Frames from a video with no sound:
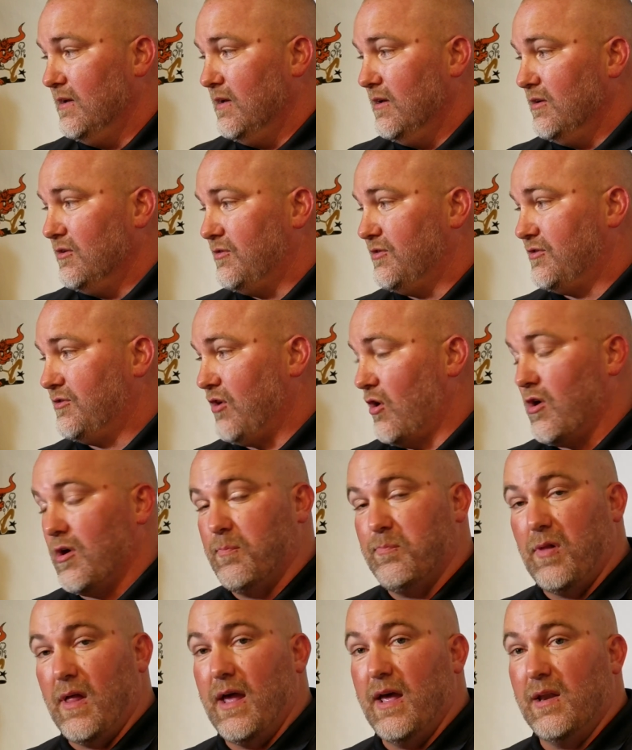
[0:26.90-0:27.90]
start
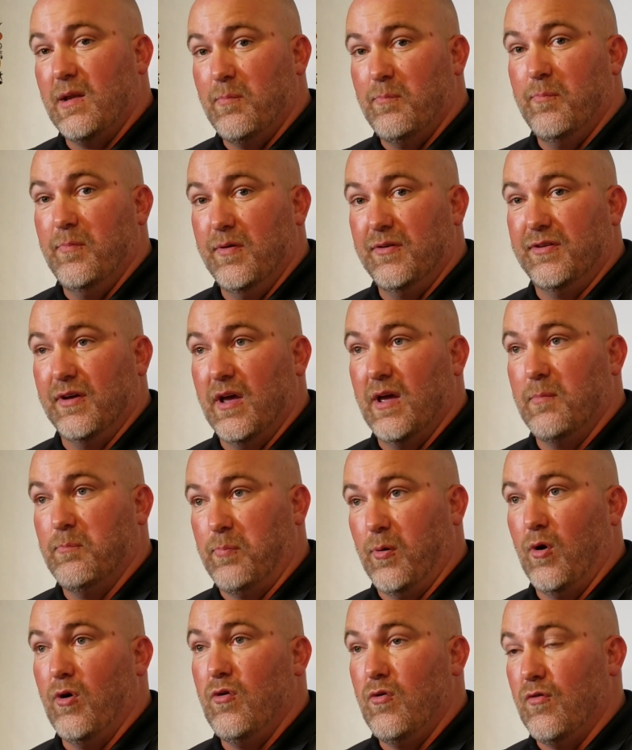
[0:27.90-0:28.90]
a plan to
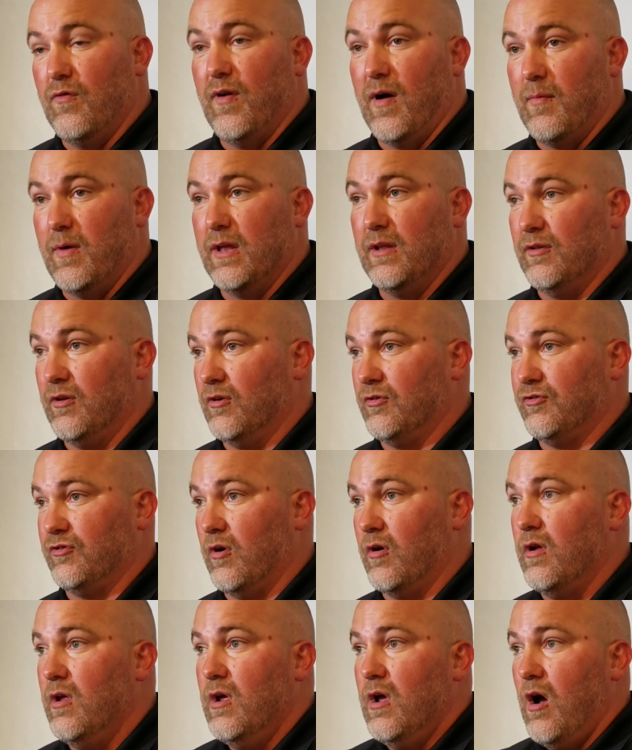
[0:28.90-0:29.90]
improve. I mean,
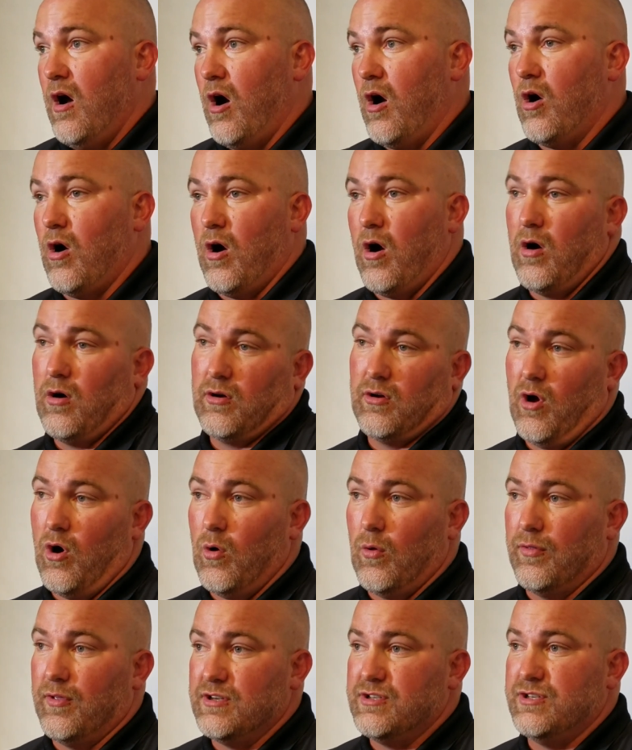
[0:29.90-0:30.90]
our
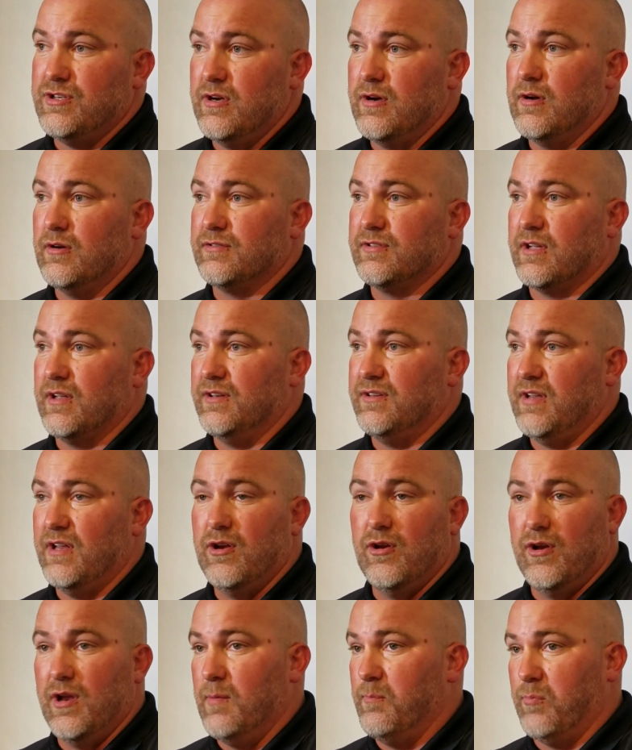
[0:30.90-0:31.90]
goal this year is
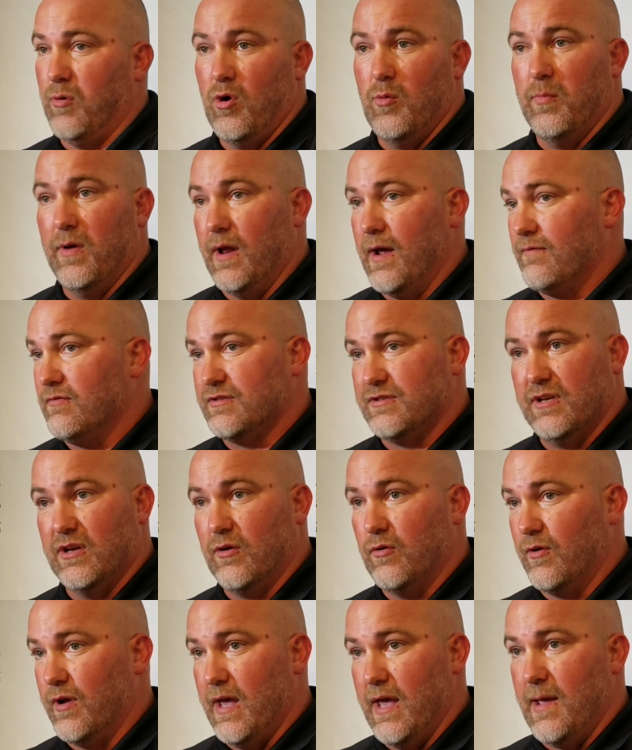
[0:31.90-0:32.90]
continued improvement every
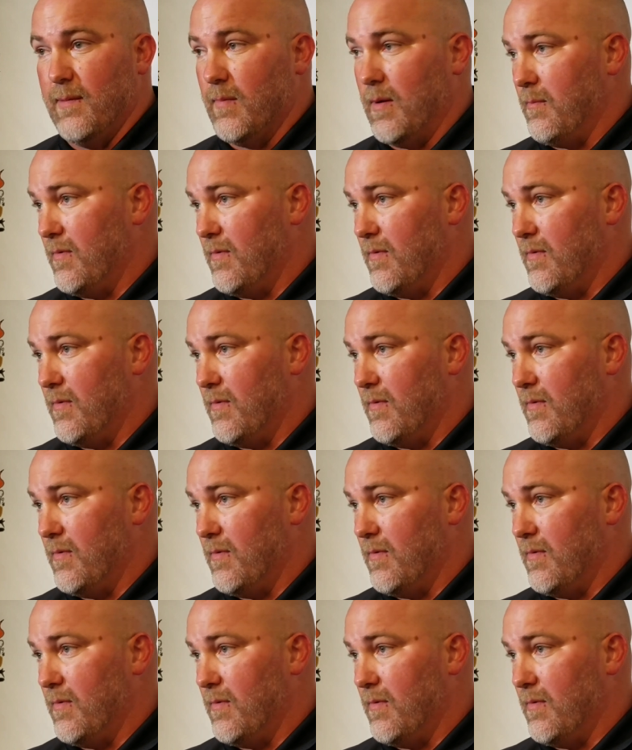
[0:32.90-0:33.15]
single game.